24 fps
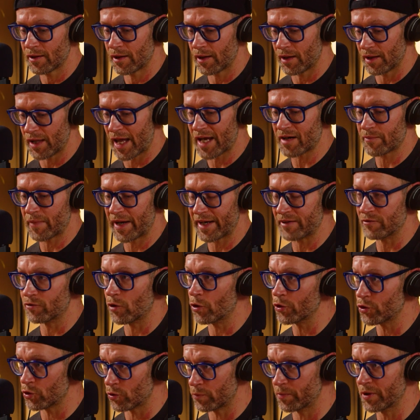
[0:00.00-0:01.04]
a lot of my
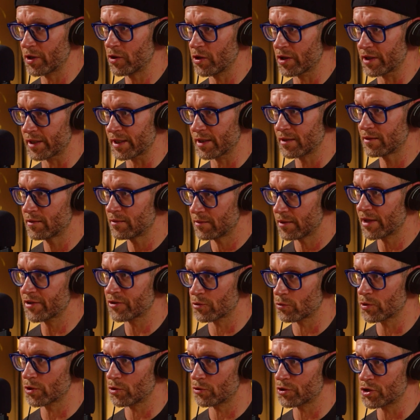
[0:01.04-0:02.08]
vulnerability as a
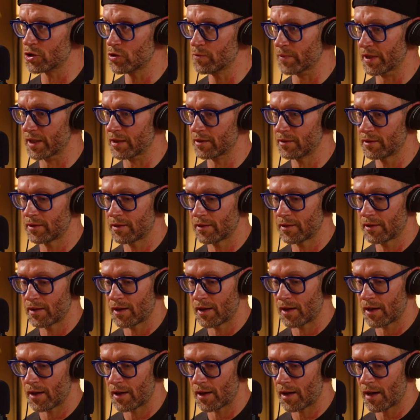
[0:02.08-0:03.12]
real human
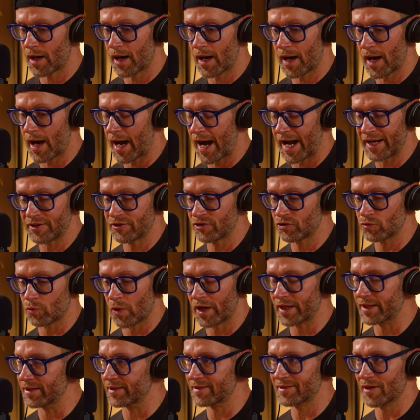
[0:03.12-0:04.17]
I just
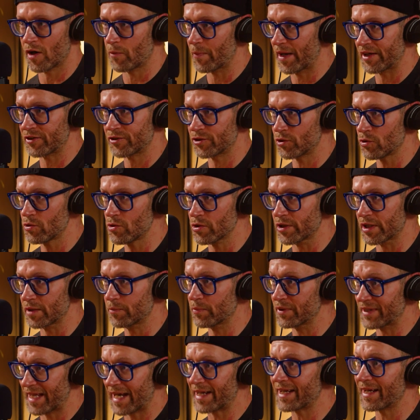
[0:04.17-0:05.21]
wanted to tell my story,
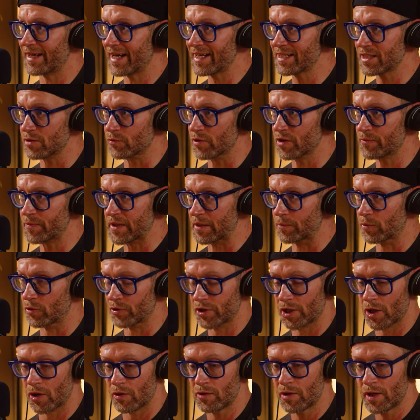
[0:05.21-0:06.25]
but that connected with people,
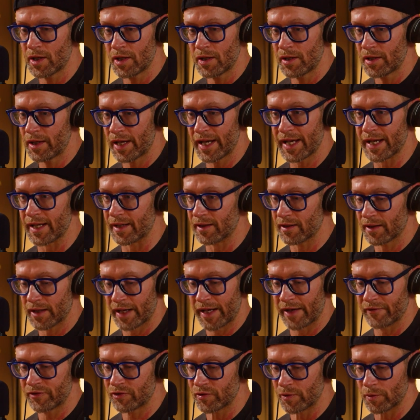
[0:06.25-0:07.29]
you know? Mm-hmm. Hey, I
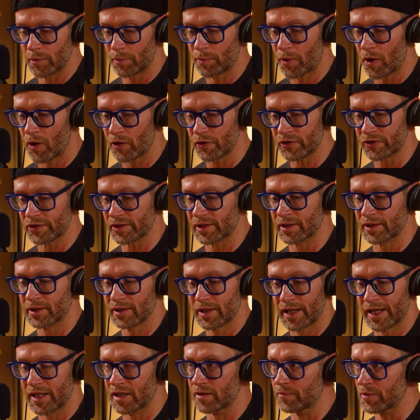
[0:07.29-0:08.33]
have cerebral palsy.
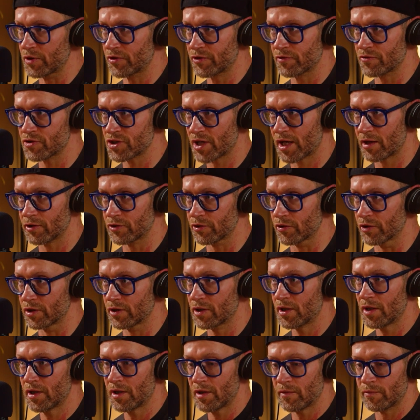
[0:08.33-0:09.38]
I had an abusive childhood,
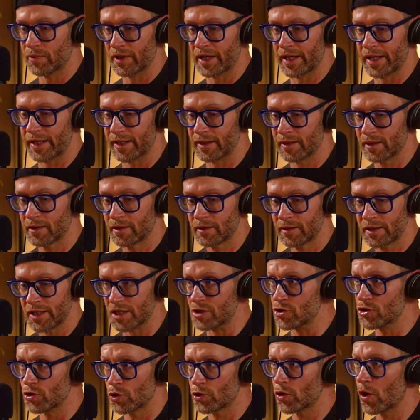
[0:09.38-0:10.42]
but I
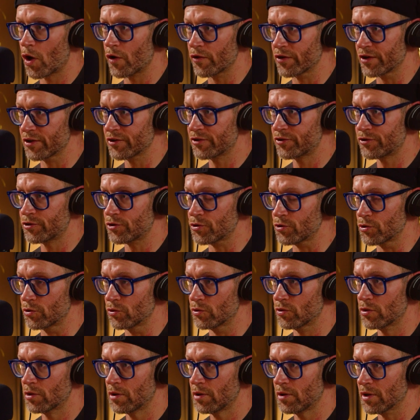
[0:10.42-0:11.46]
endured all this
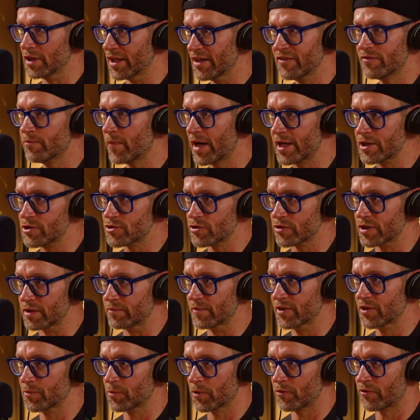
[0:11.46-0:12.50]
to live my
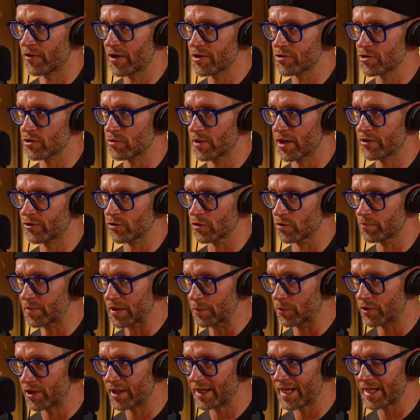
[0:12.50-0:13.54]
dream as a professional wrestler. And
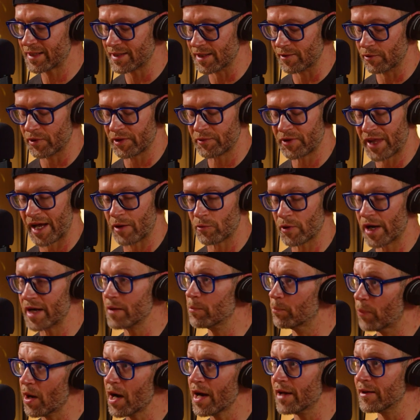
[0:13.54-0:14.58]
people connected with that,
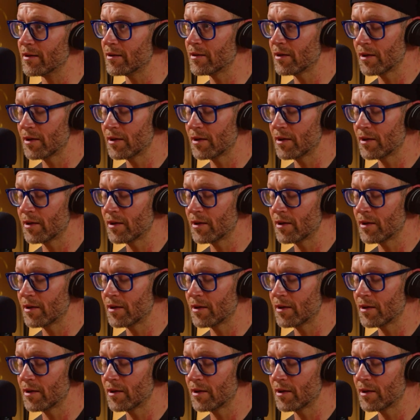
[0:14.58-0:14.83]
right? But